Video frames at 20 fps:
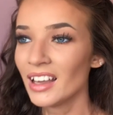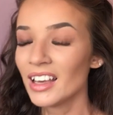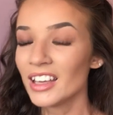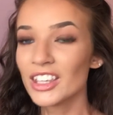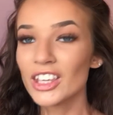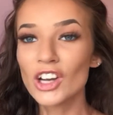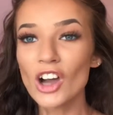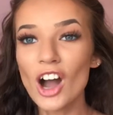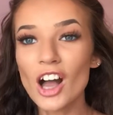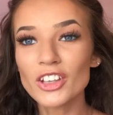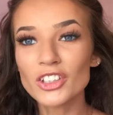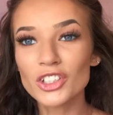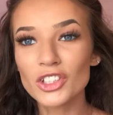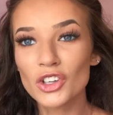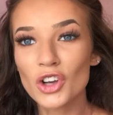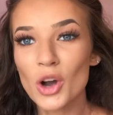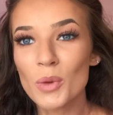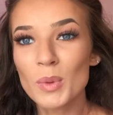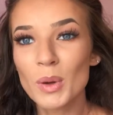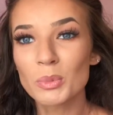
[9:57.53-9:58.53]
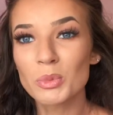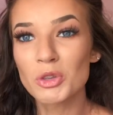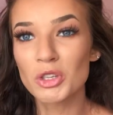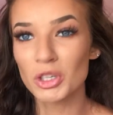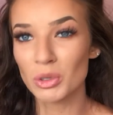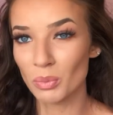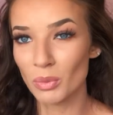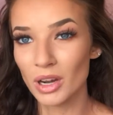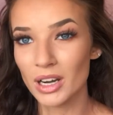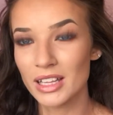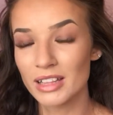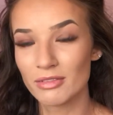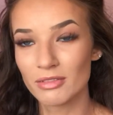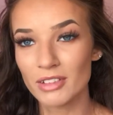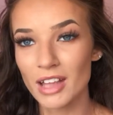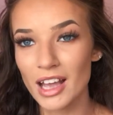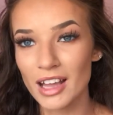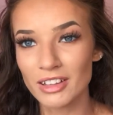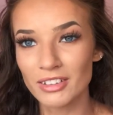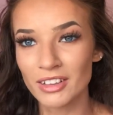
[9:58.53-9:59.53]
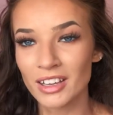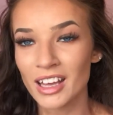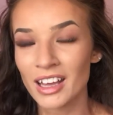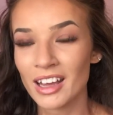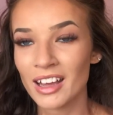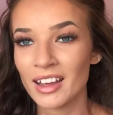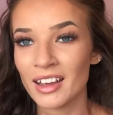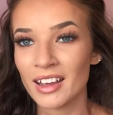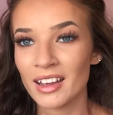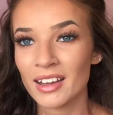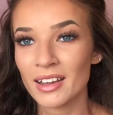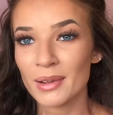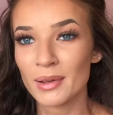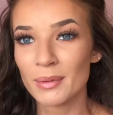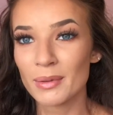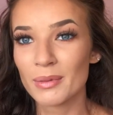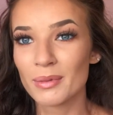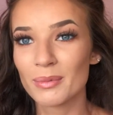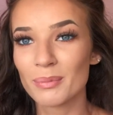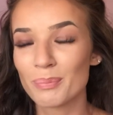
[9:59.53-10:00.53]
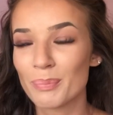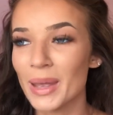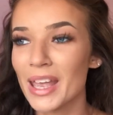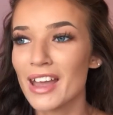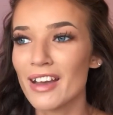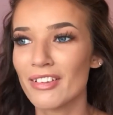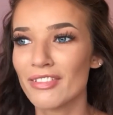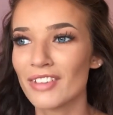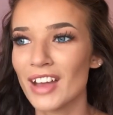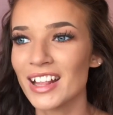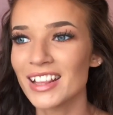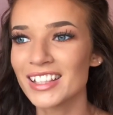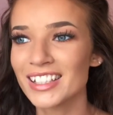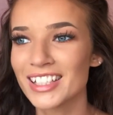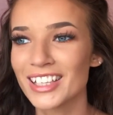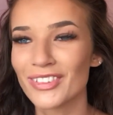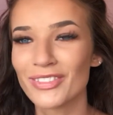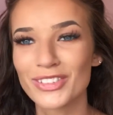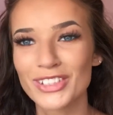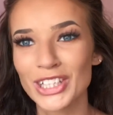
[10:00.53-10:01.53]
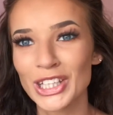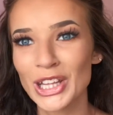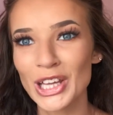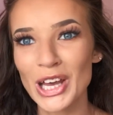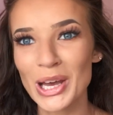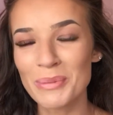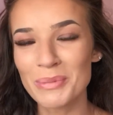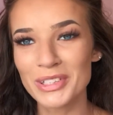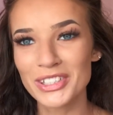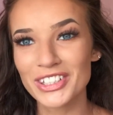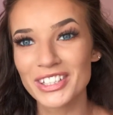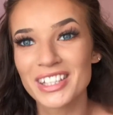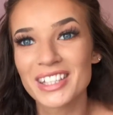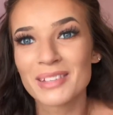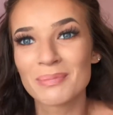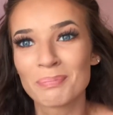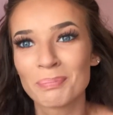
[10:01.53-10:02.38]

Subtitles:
you can't just come up to someone and be offensive to them and just